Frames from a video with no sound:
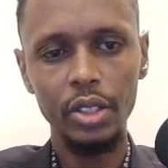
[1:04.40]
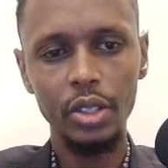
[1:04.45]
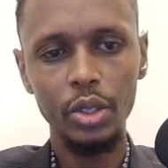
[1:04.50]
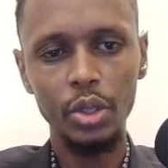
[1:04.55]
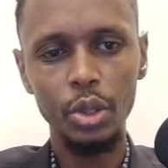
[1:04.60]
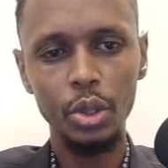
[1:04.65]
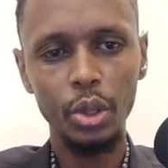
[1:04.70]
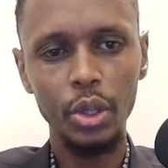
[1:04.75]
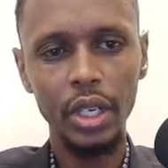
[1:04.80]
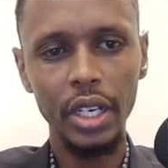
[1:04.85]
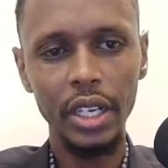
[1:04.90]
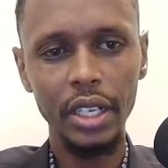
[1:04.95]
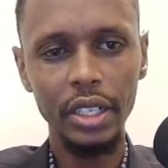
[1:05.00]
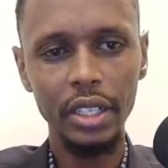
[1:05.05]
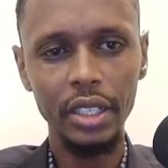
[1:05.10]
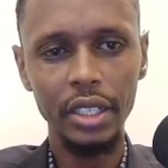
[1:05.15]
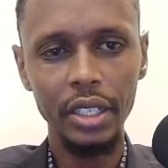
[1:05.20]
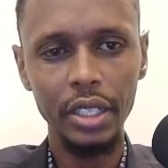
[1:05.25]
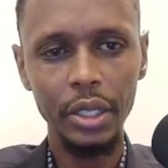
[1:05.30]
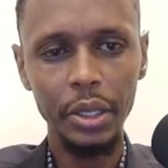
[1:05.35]
you
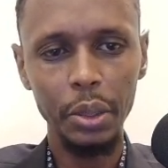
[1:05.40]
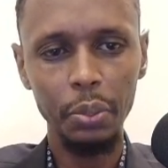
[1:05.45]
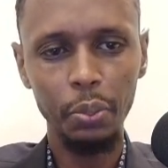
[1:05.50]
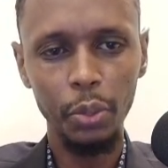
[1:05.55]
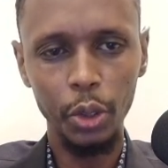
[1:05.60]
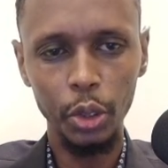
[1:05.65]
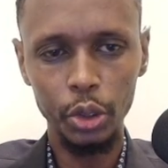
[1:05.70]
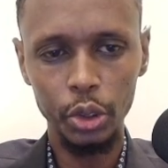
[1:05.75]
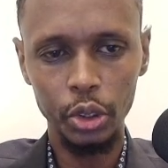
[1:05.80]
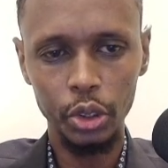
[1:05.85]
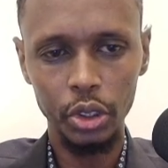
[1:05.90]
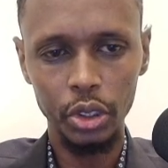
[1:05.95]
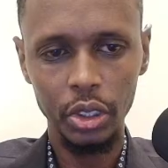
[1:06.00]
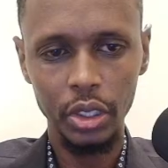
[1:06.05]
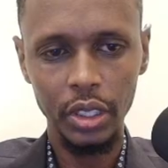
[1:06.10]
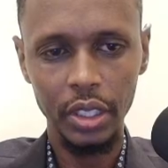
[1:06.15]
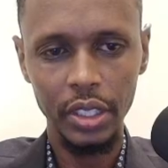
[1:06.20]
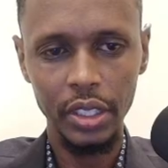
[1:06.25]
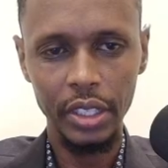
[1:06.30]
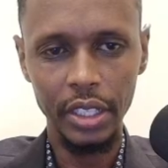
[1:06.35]
can input
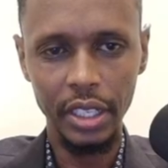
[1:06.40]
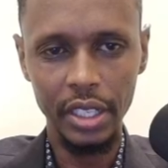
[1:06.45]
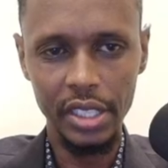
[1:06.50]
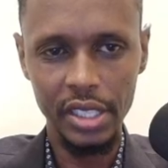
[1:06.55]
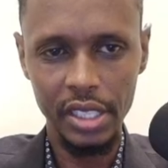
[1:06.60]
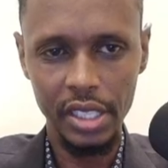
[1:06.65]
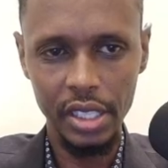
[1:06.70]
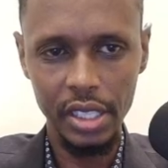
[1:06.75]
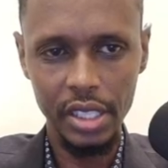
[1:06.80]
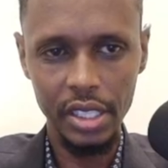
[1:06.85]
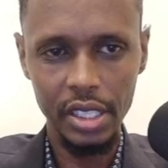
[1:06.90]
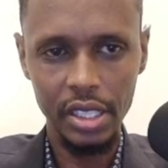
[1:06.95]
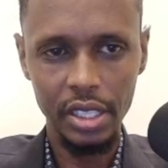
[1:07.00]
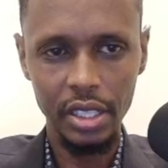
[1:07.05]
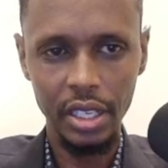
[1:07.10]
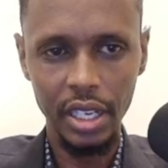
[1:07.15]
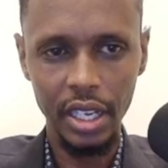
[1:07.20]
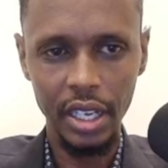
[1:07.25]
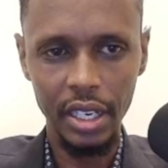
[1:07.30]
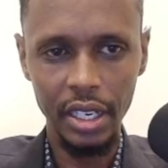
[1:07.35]
the receipts
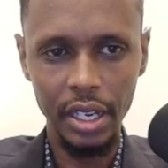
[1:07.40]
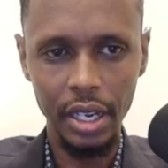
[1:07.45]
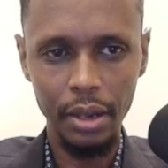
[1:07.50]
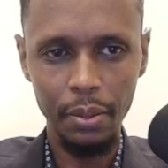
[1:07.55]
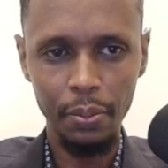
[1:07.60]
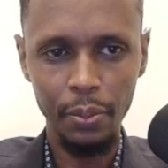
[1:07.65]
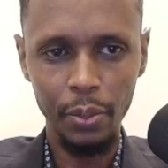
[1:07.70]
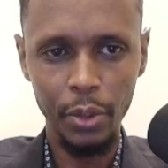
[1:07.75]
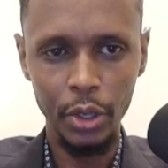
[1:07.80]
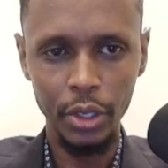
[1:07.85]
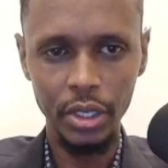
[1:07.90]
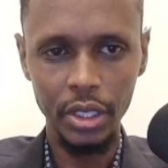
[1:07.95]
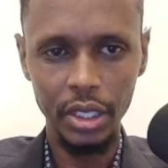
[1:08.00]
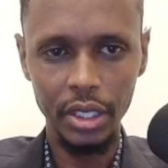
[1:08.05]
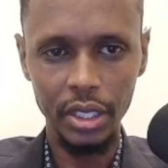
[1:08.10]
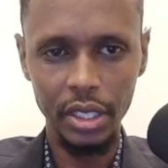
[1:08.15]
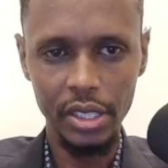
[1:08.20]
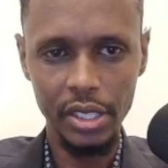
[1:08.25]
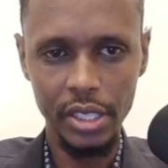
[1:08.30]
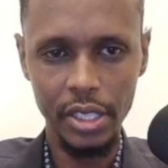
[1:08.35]
under
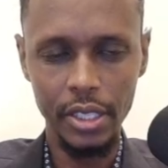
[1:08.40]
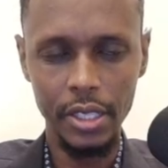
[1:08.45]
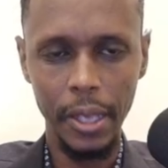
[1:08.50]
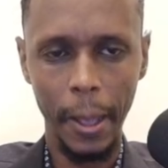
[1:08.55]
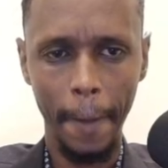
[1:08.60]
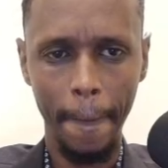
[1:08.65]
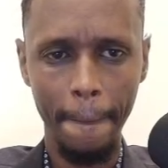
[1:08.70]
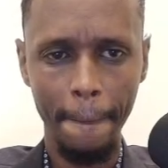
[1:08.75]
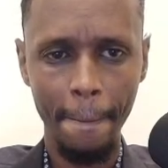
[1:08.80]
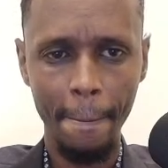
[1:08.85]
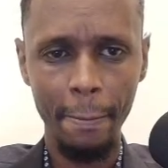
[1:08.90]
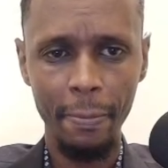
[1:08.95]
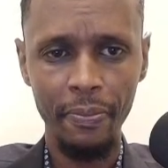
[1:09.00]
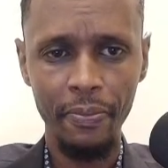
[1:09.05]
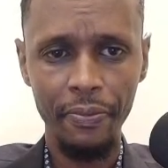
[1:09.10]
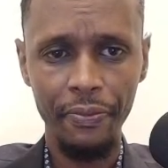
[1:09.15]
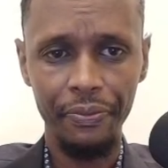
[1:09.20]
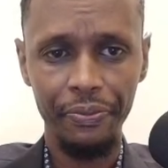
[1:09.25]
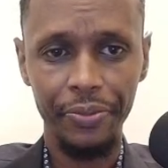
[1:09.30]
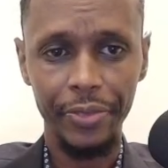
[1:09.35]
project receipt.
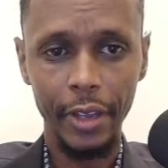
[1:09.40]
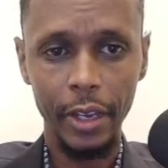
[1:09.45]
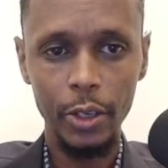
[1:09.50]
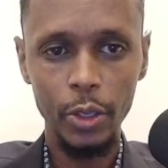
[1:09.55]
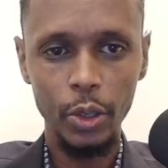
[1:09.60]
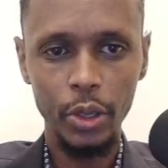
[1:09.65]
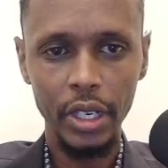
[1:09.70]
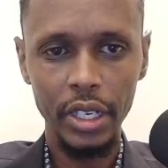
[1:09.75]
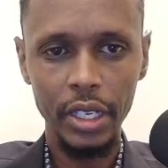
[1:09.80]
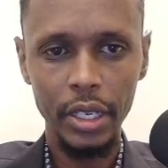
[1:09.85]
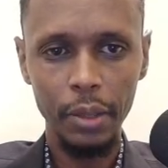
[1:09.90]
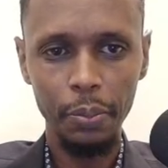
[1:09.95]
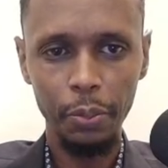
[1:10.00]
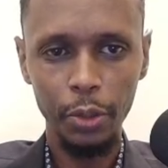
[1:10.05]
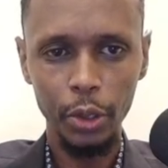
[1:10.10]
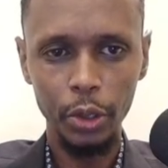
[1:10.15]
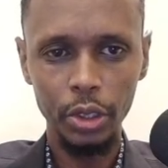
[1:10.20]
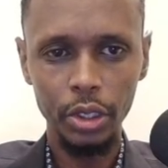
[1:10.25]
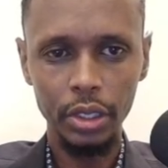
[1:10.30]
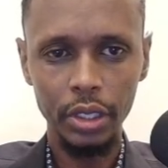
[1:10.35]
You can
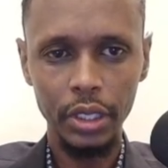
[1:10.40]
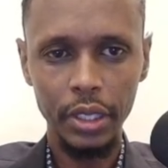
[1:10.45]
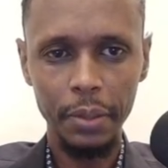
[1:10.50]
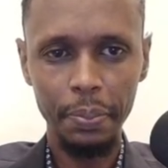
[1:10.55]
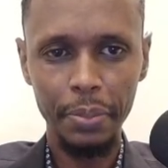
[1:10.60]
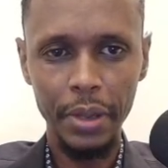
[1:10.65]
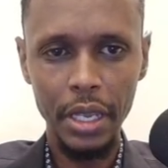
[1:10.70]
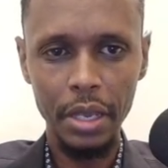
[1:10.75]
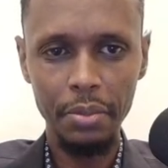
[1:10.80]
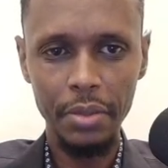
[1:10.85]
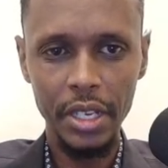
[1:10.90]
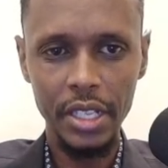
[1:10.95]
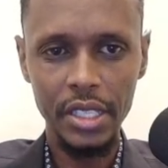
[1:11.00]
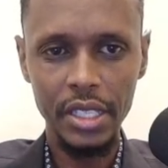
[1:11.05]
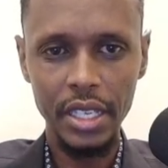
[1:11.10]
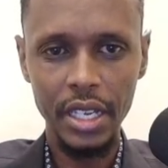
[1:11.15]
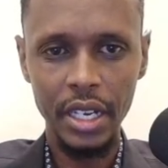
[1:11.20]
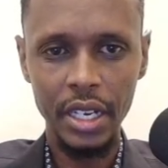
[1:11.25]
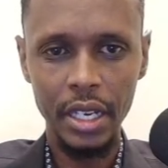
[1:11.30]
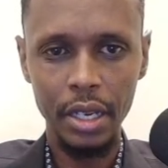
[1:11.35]
input the
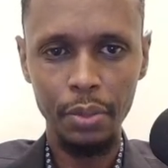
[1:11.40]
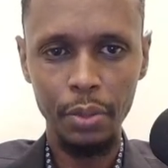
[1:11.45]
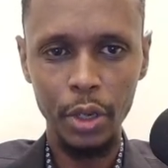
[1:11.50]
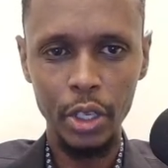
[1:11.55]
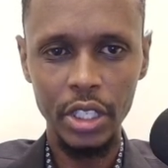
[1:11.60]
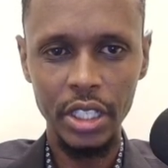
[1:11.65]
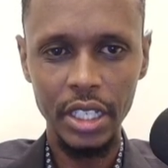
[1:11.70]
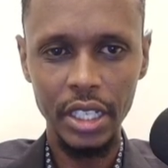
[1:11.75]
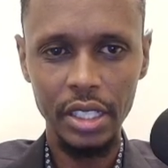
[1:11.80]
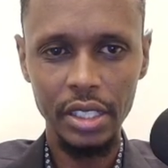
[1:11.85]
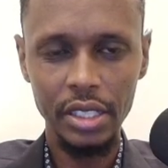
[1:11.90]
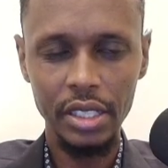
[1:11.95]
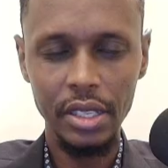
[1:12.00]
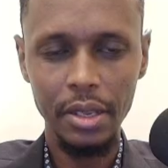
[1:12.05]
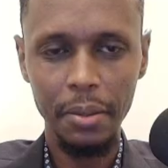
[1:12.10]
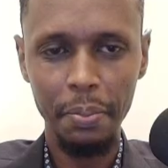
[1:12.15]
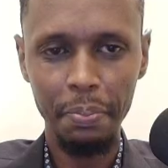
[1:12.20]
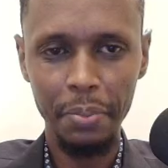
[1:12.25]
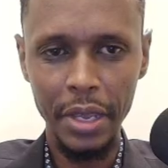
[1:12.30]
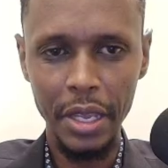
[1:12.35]
payments under project
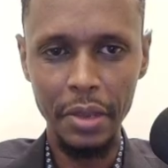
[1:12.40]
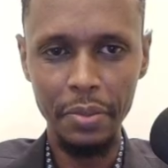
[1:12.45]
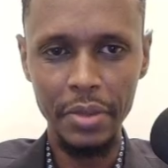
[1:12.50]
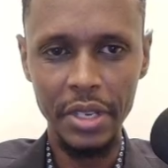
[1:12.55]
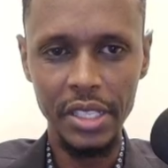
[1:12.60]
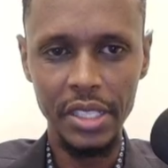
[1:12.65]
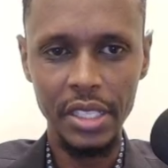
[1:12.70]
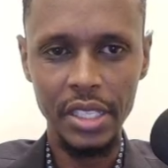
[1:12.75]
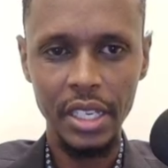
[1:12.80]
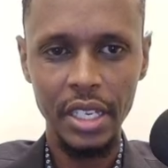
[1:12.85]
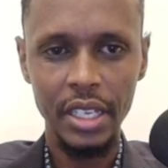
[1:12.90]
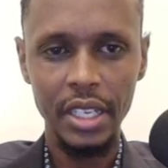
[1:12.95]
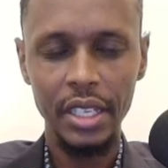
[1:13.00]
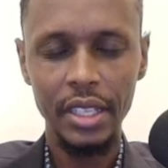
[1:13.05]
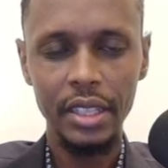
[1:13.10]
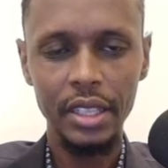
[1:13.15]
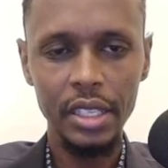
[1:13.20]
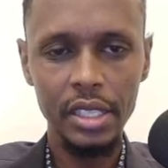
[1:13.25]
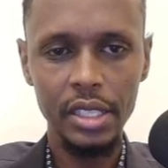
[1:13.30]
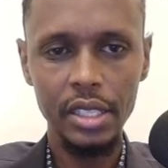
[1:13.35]
payments.
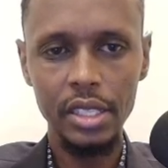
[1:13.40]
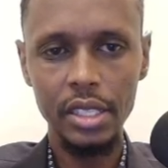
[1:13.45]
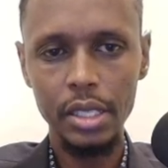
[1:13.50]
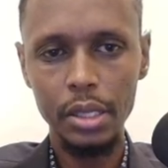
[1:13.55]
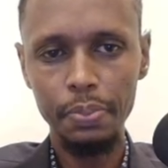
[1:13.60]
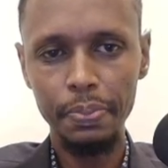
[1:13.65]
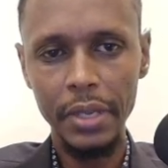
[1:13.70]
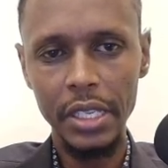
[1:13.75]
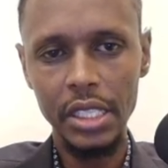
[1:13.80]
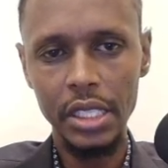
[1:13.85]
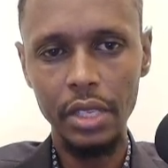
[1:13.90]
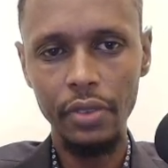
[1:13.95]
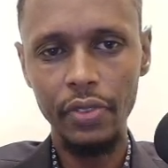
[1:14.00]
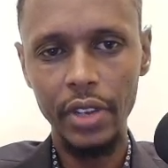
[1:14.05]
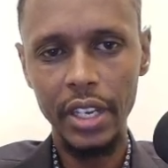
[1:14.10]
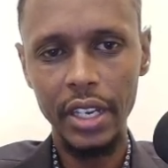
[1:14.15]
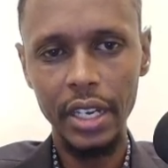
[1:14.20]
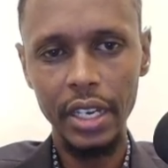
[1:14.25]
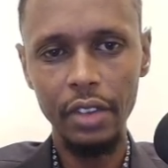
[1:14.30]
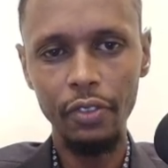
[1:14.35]
This is
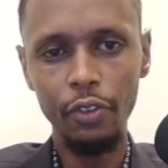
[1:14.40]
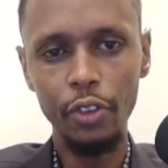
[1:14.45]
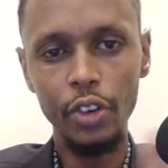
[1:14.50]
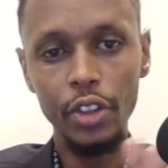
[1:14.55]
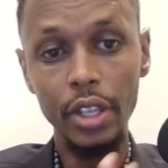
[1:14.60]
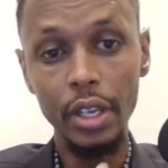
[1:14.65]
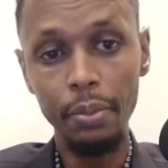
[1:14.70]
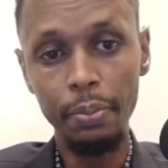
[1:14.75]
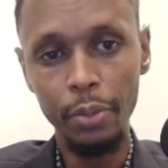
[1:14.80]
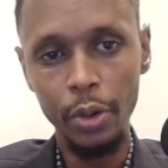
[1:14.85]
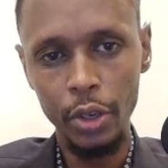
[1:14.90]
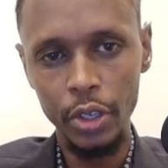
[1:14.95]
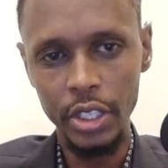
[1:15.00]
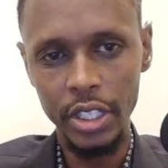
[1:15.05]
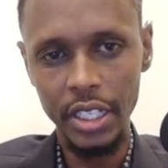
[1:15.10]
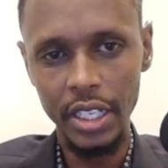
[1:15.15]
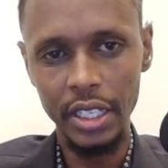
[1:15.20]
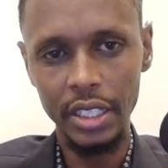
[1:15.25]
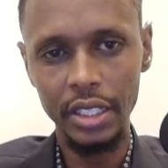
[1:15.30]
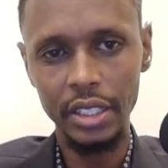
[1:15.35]
specifically for the
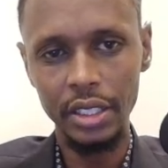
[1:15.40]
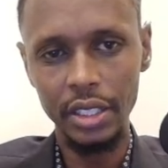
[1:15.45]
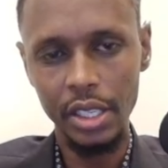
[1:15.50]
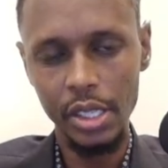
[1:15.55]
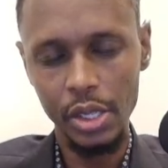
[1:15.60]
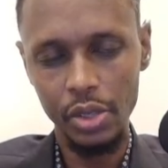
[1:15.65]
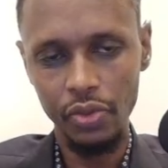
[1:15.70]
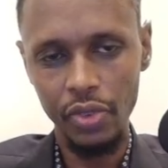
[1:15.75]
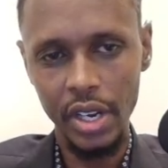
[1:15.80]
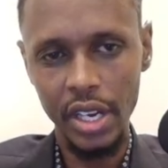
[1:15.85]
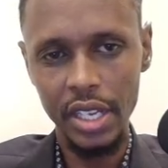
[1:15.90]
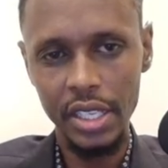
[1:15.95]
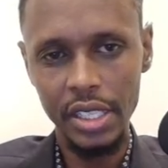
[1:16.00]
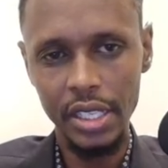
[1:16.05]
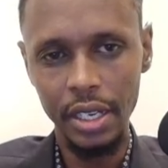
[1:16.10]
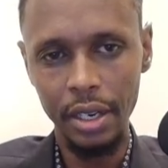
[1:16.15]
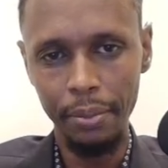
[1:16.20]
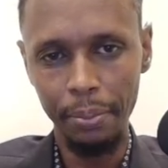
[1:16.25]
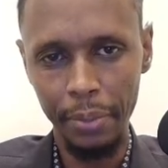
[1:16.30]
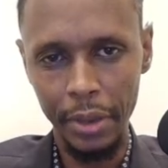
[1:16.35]
project transfers
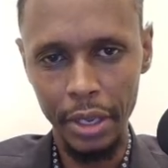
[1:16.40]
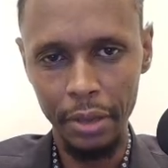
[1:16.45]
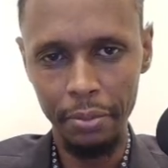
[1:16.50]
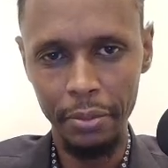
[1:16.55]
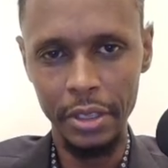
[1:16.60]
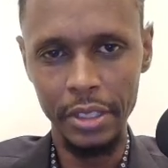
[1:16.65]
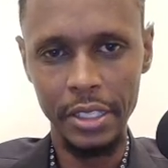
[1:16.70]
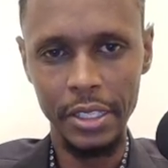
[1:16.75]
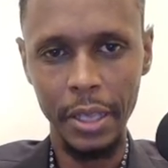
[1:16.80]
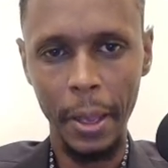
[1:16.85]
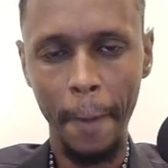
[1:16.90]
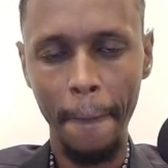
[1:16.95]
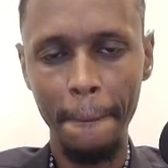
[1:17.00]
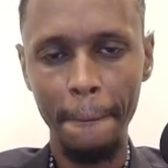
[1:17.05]
and payments.